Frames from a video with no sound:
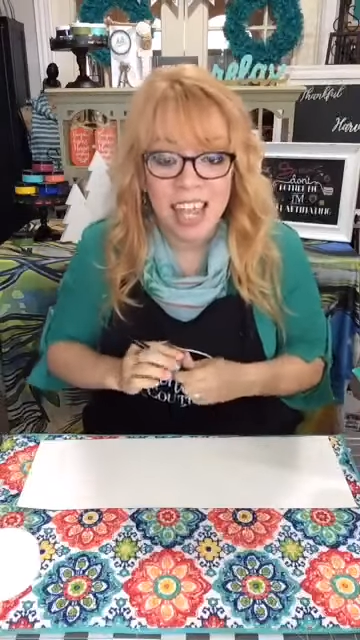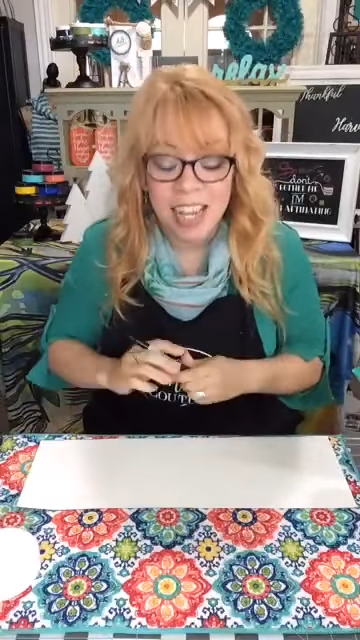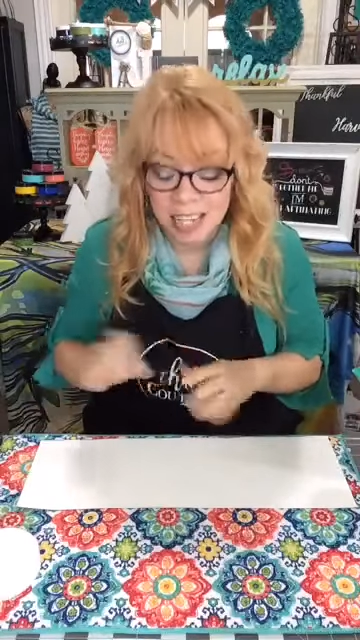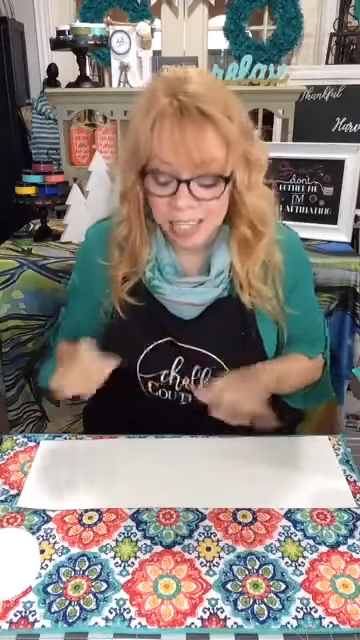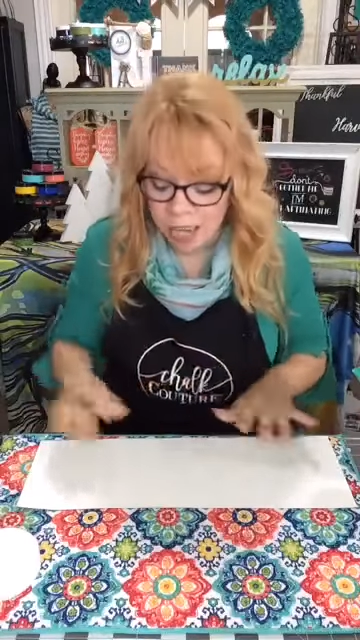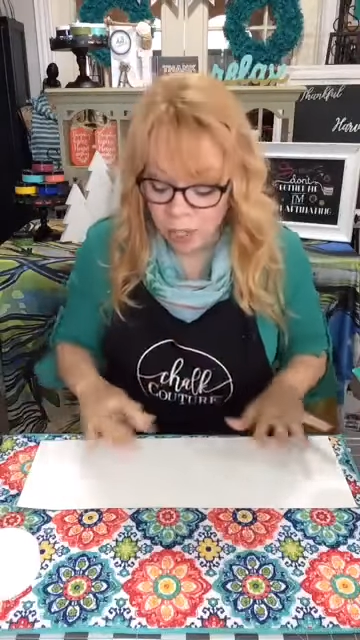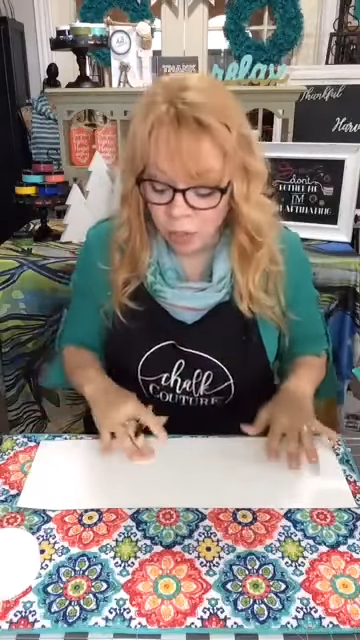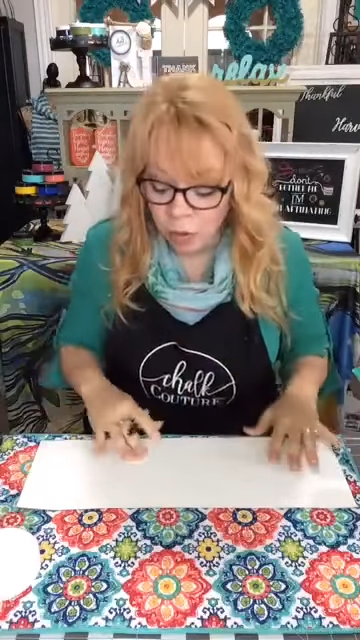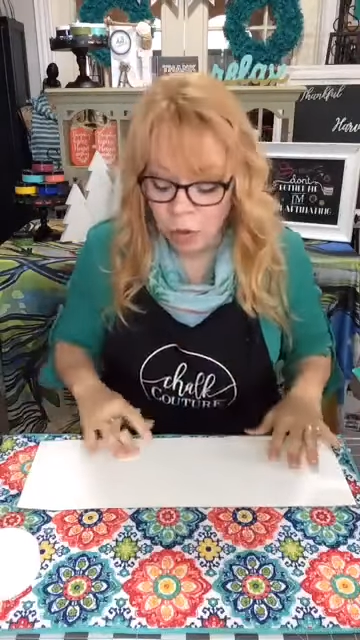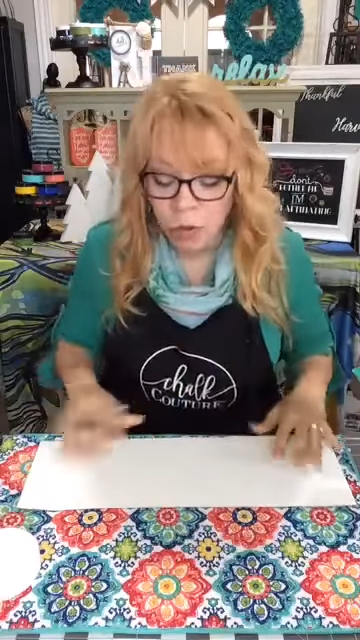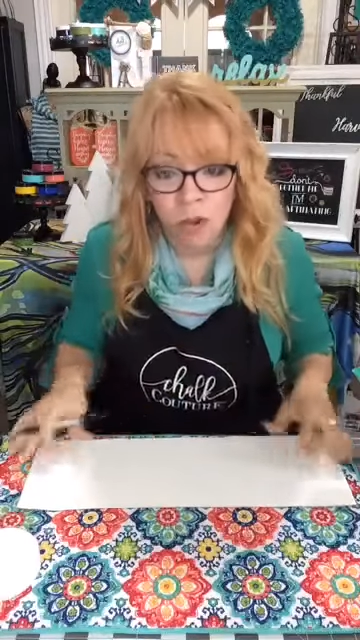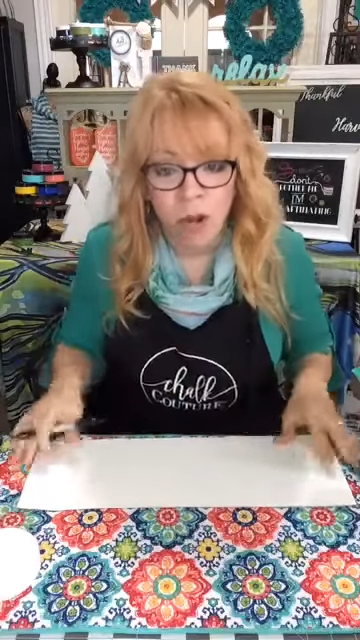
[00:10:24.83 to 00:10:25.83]
is that
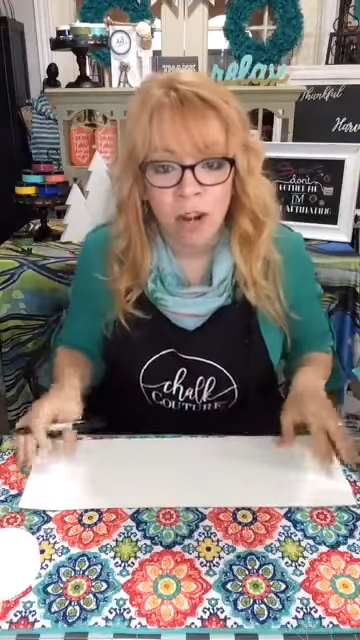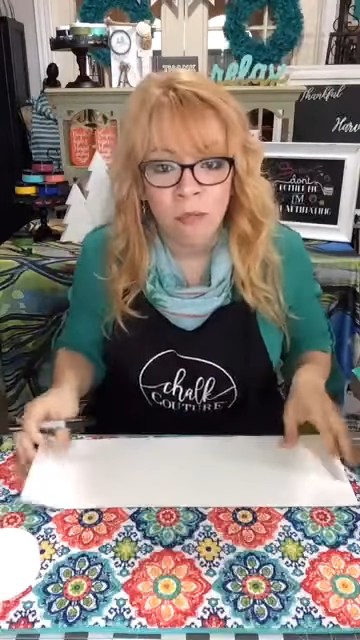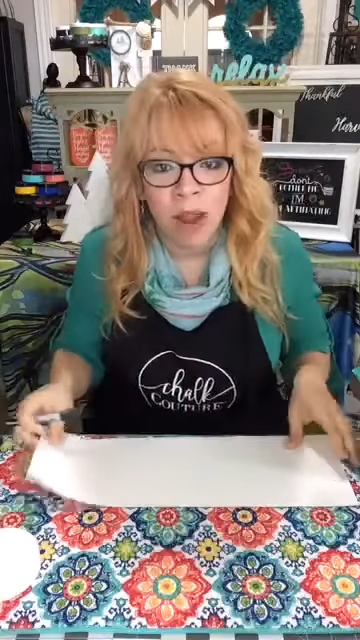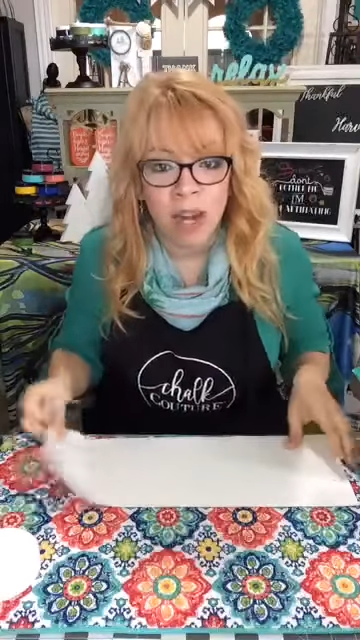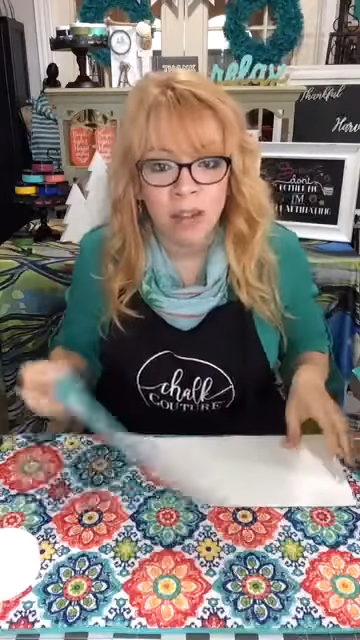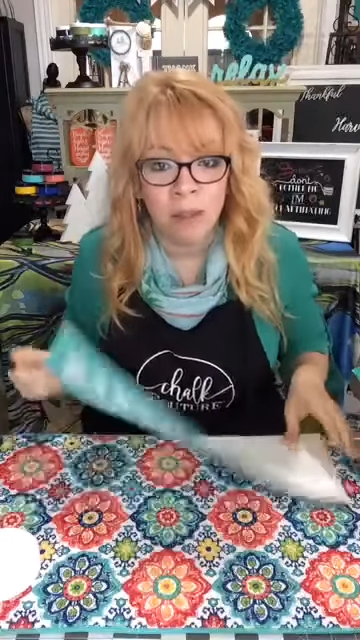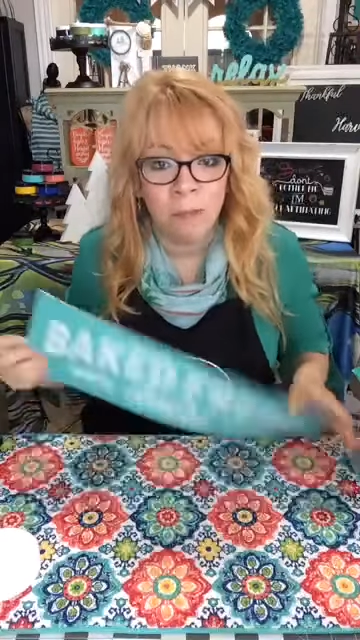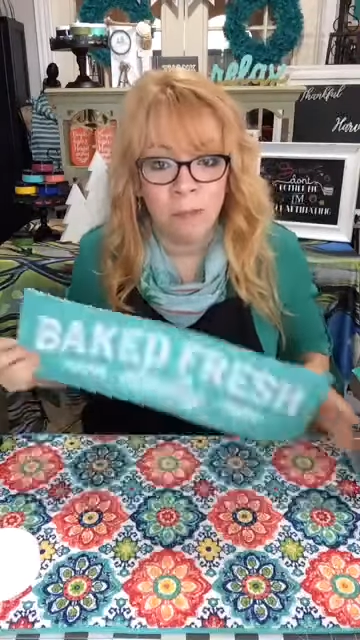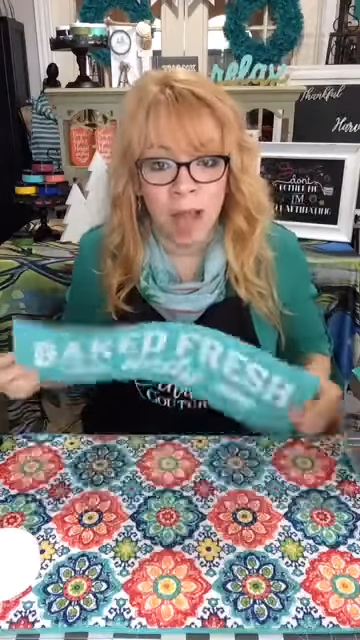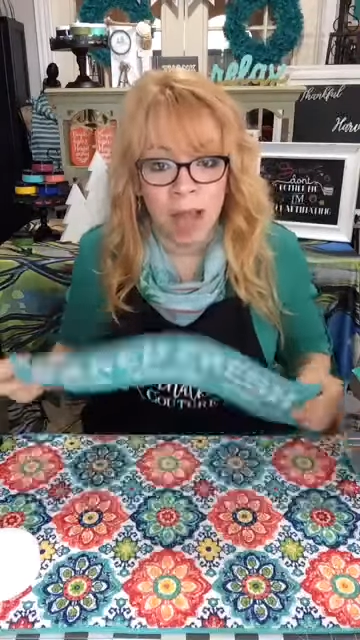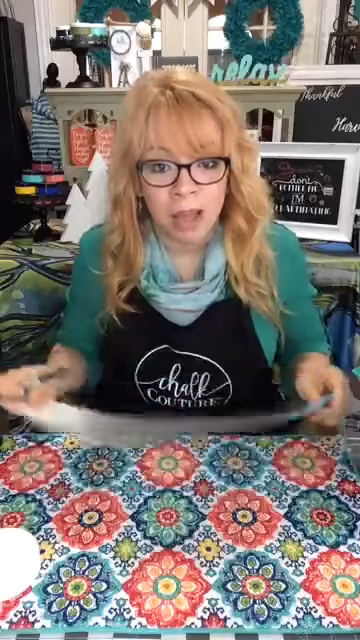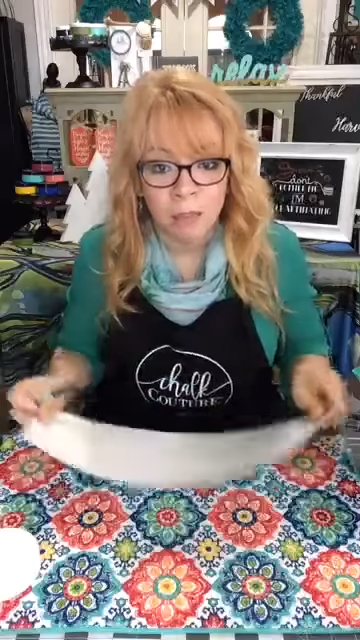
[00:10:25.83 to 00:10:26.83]
try to write on the
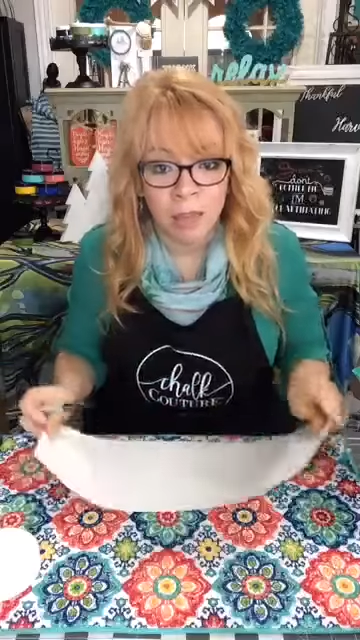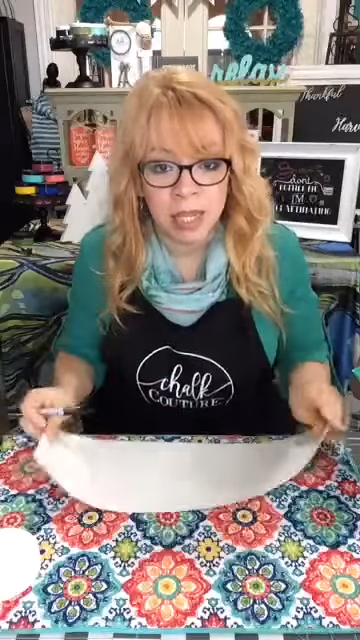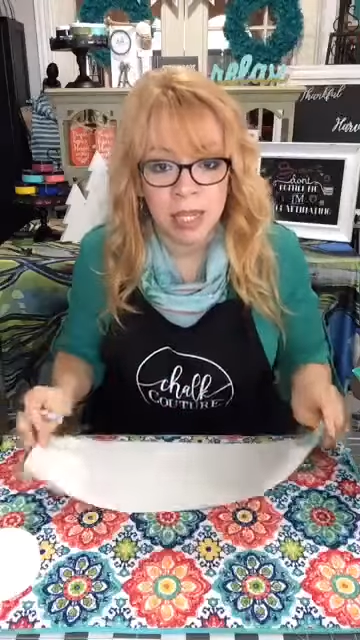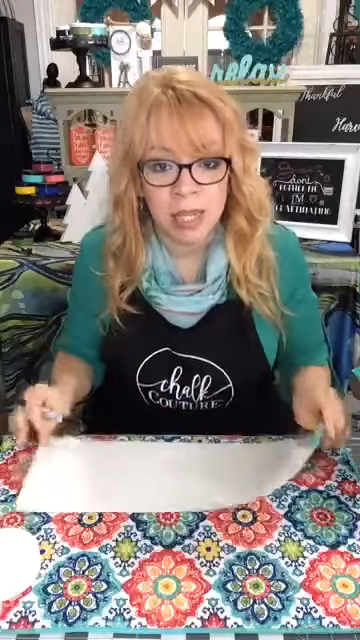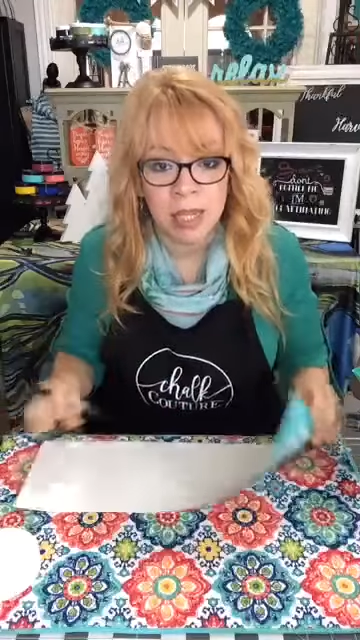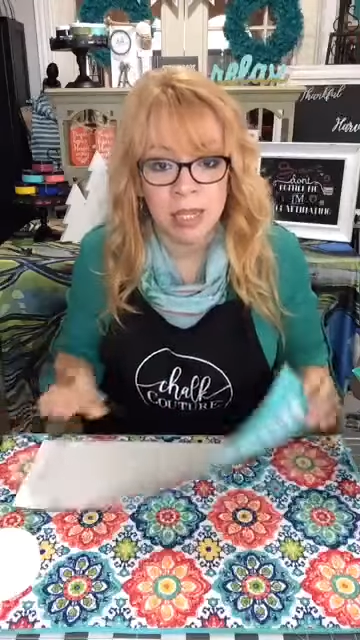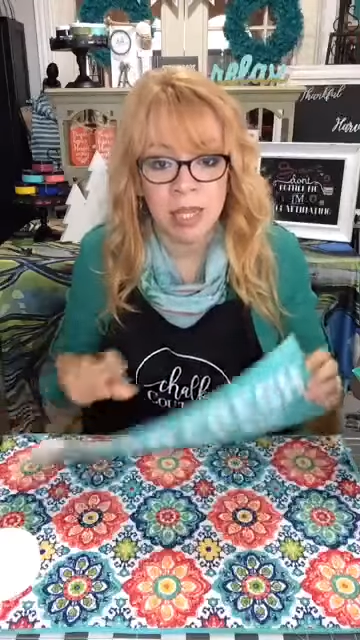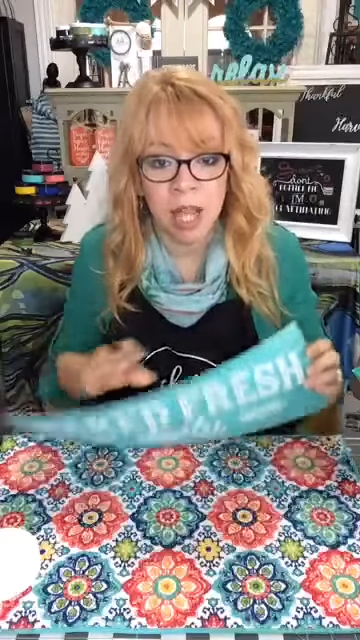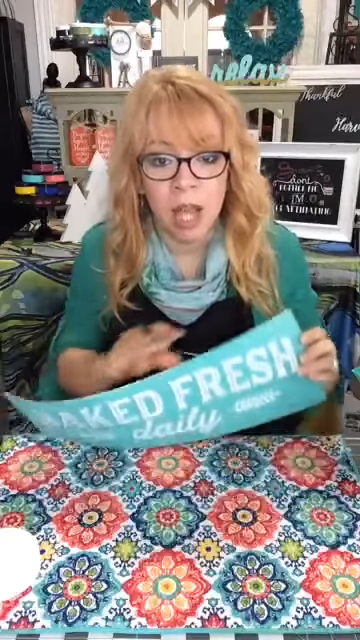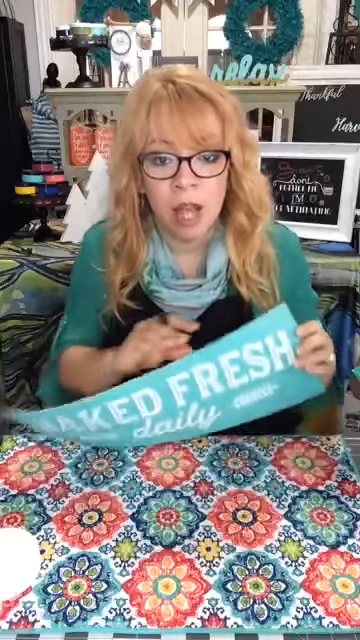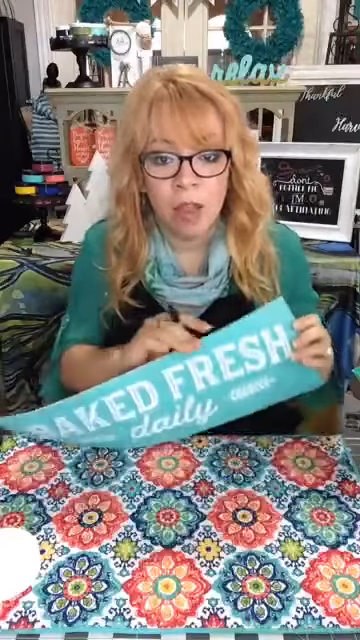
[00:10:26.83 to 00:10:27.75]
back, because